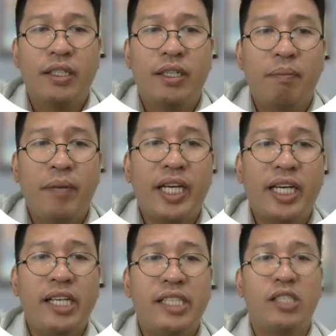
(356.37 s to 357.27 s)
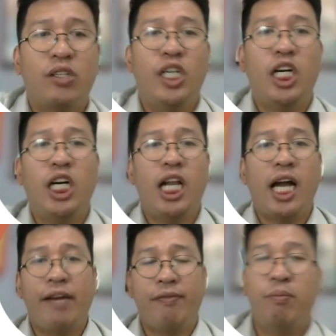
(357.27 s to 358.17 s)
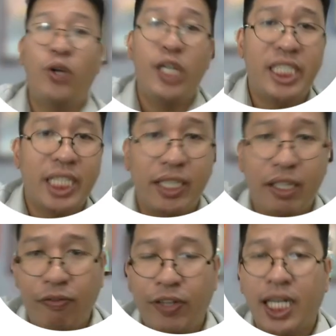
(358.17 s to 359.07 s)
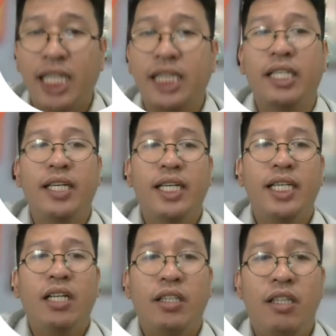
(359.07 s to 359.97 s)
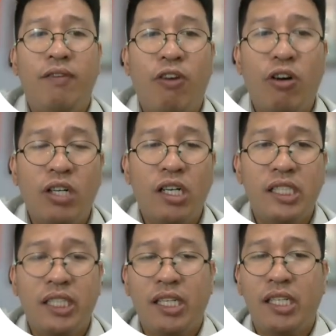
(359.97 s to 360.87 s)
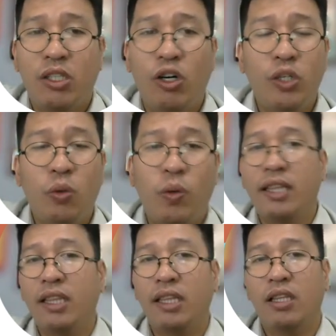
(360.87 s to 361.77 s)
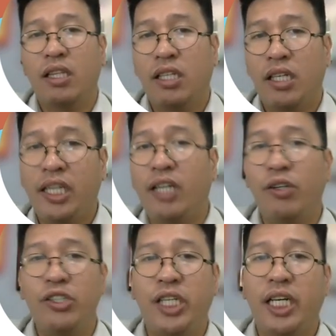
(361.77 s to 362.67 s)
make his or her life more significant. The focus is on what he or she